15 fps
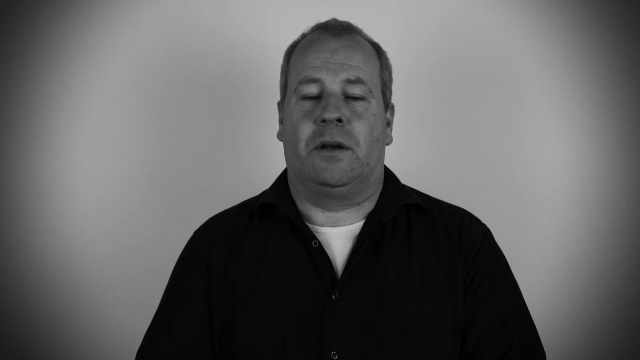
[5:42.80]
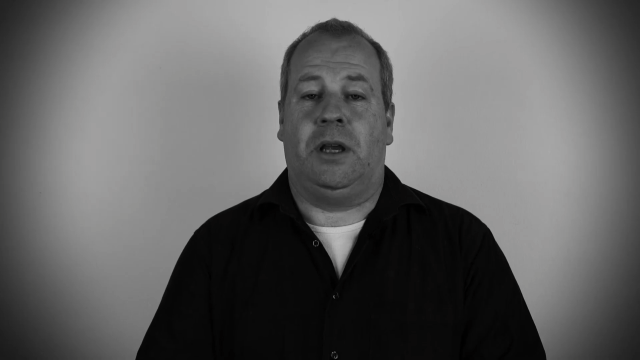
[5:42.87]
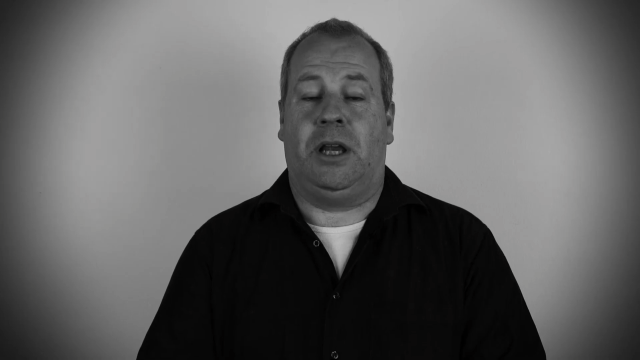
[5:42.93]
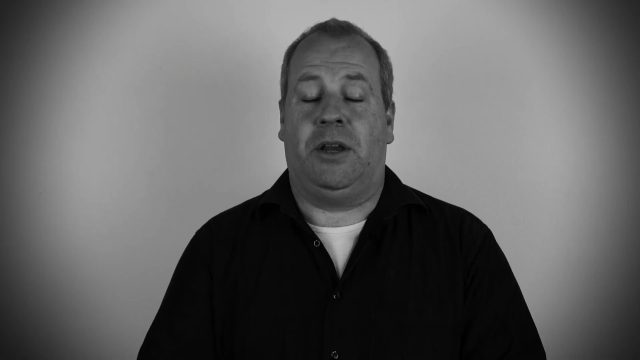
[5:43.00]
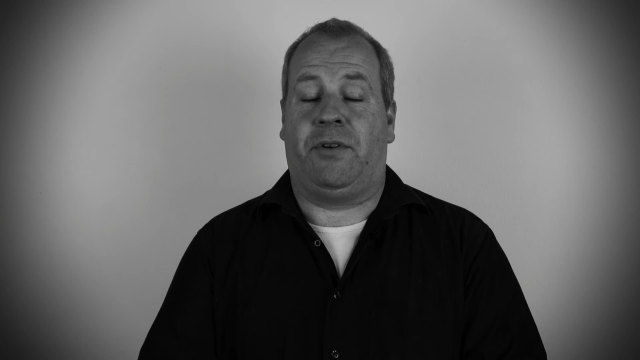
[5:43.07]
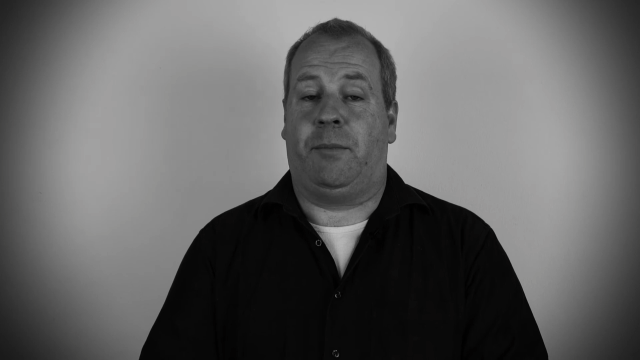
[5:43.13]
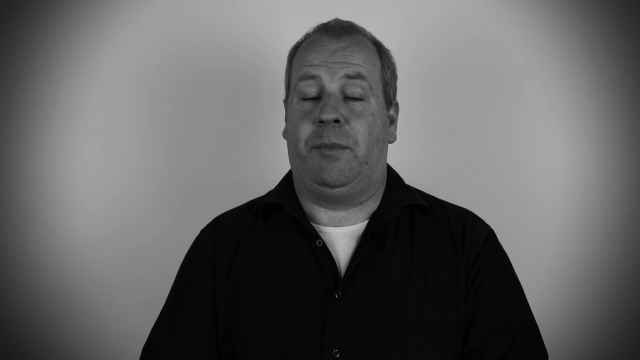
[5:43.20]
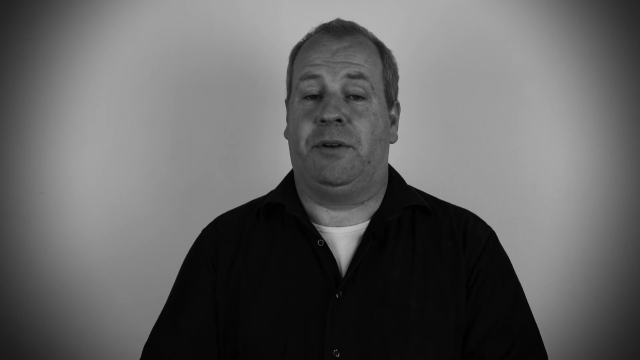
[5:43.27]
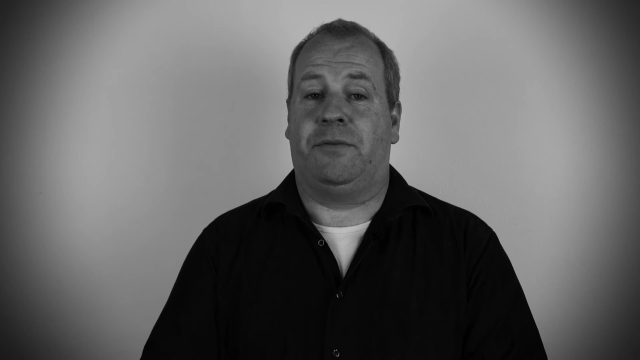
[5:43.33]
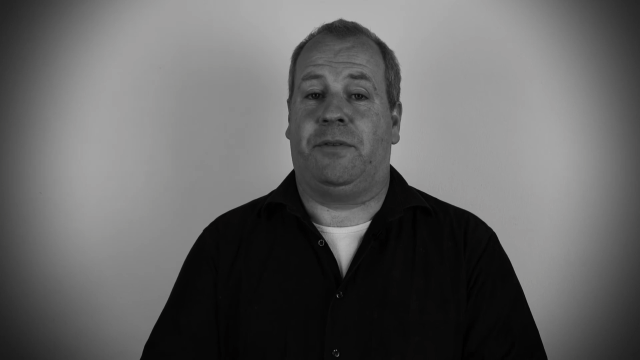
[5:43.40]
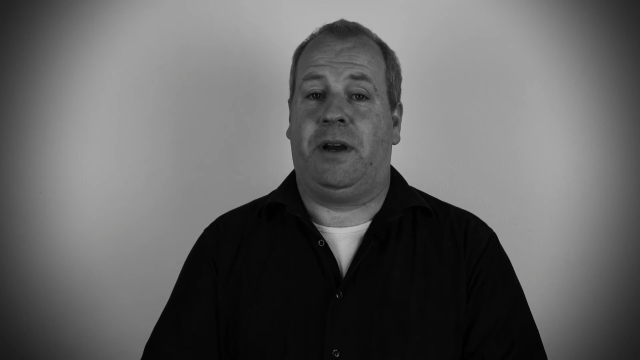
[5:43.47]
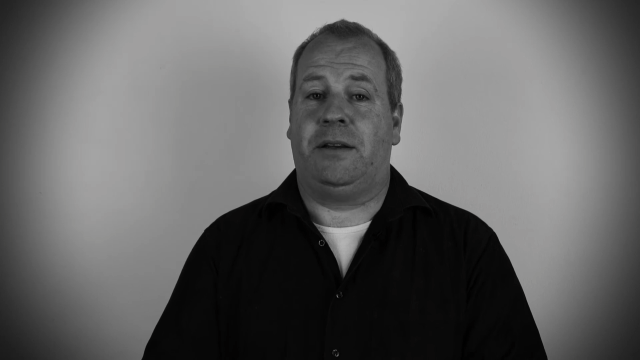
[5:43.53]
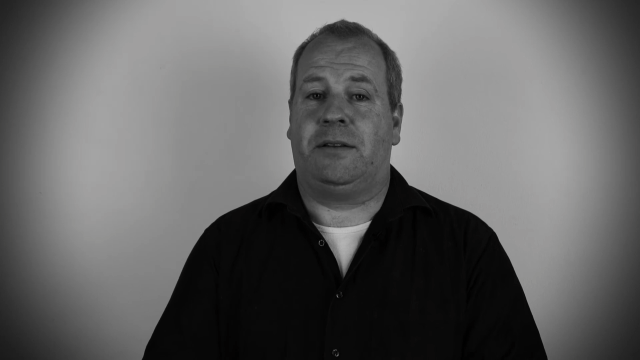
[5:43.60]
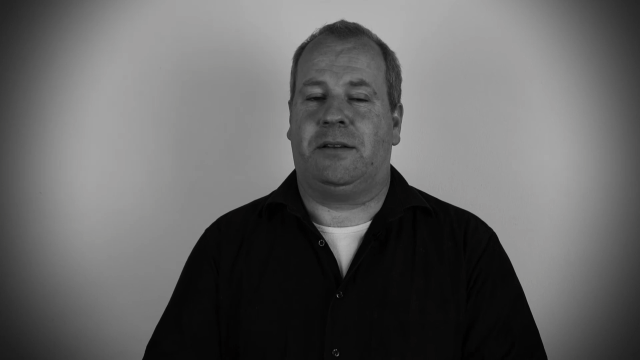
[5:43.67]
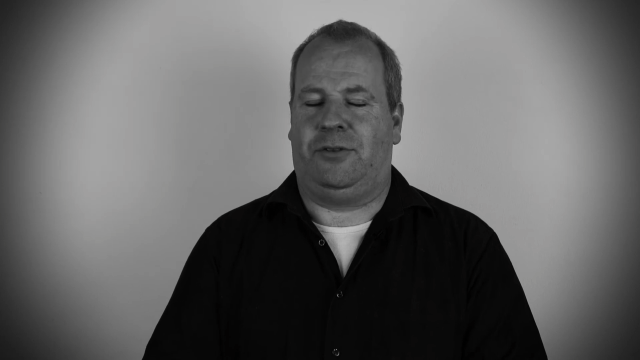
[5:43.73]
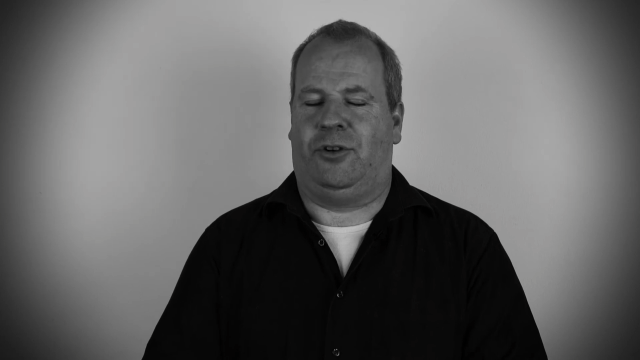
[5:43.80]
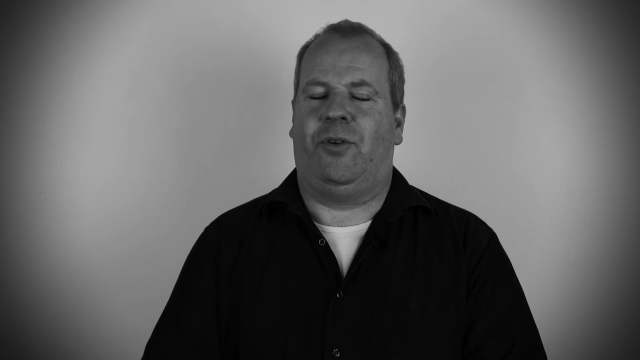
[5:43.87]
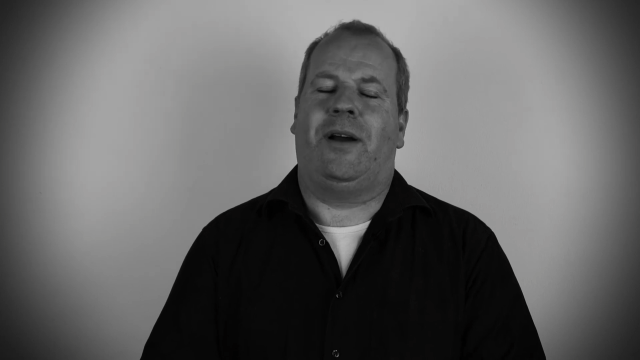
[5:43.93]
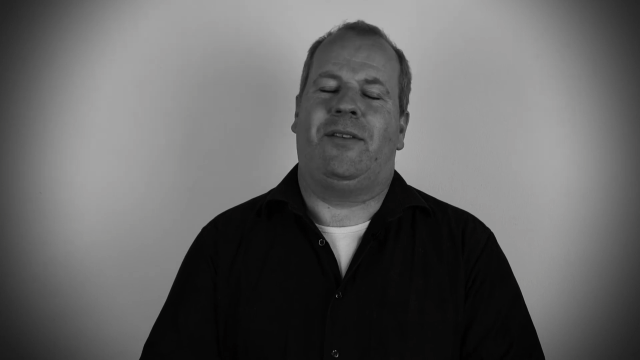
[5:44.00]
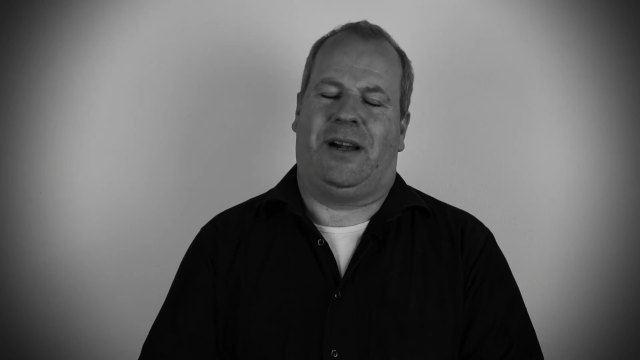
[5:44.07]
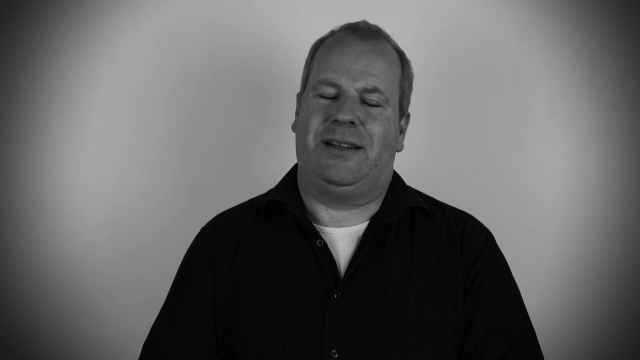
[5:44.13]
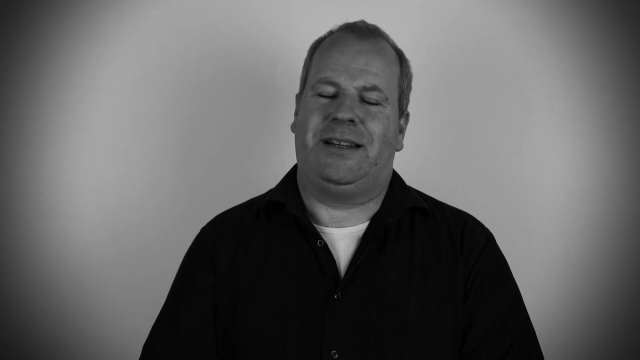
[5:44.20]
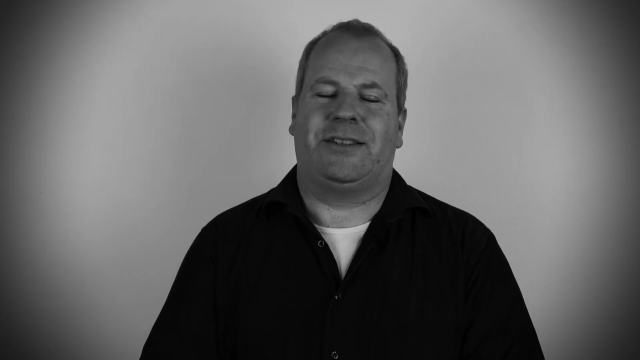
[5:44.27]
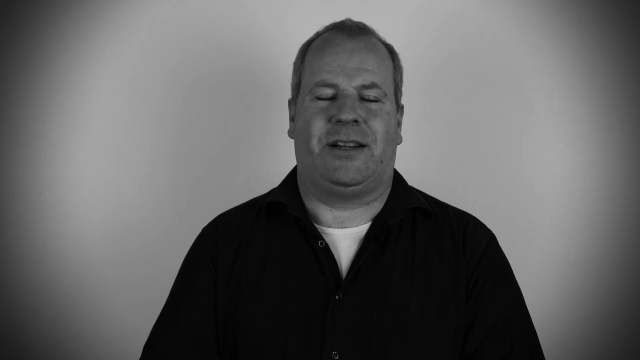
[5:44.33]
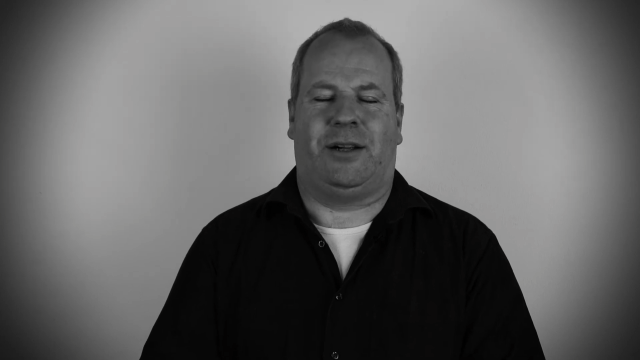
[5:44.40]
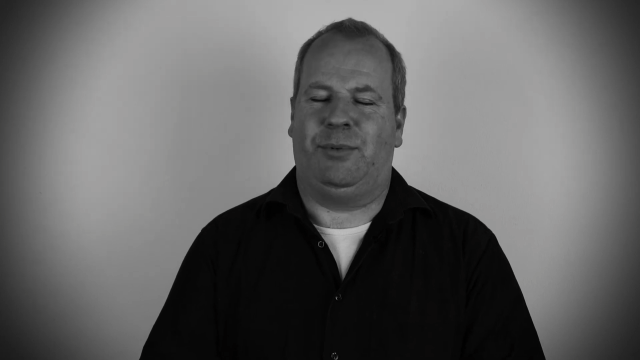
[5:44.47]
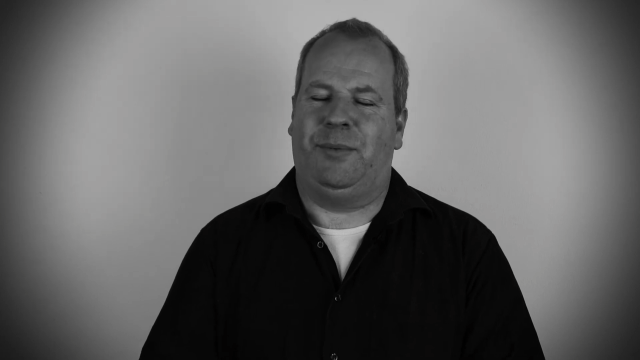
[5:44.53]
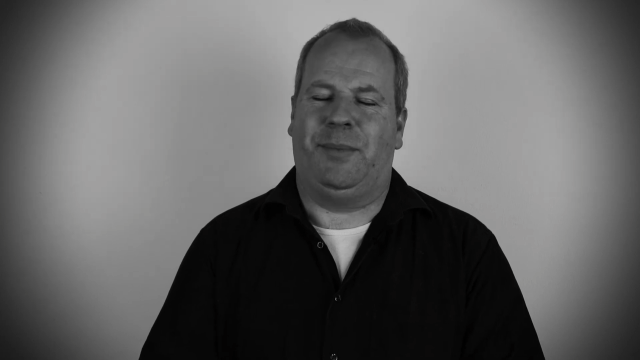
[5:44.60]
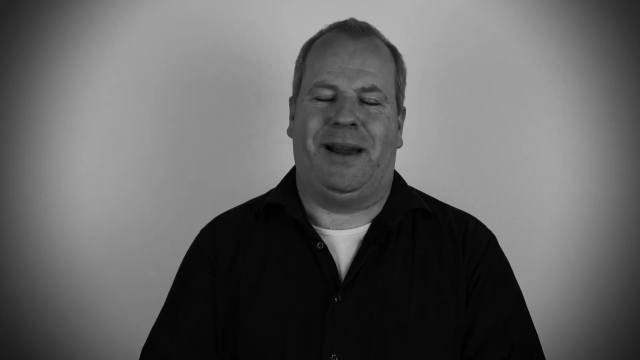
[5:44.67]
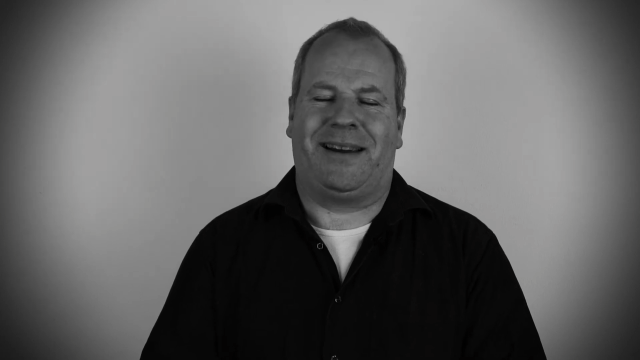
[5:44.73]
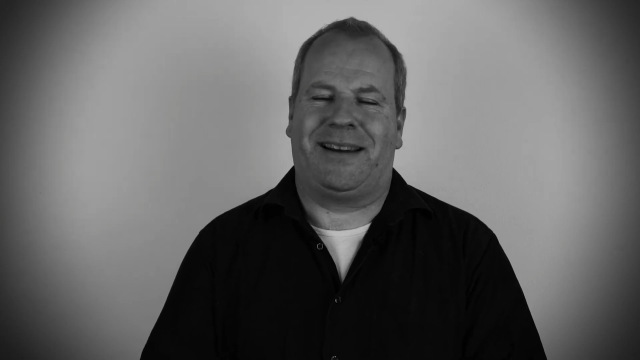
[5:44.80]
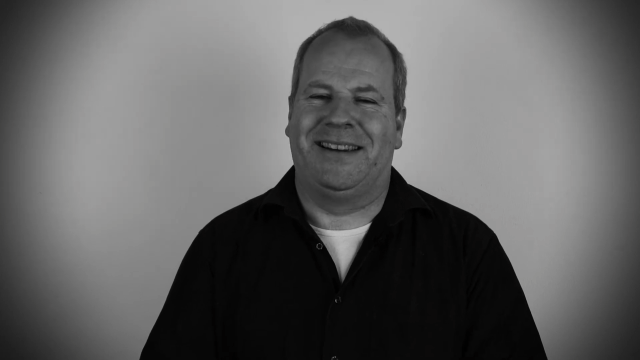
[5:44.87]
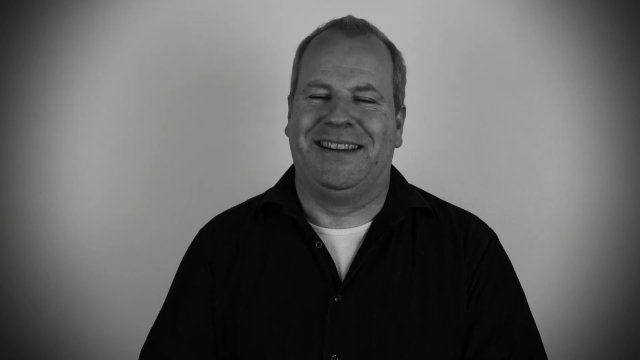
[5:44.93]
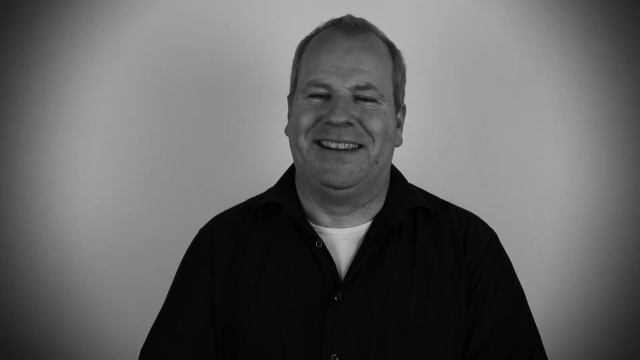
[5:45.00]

If I'm invited, no, I guess I'll be back.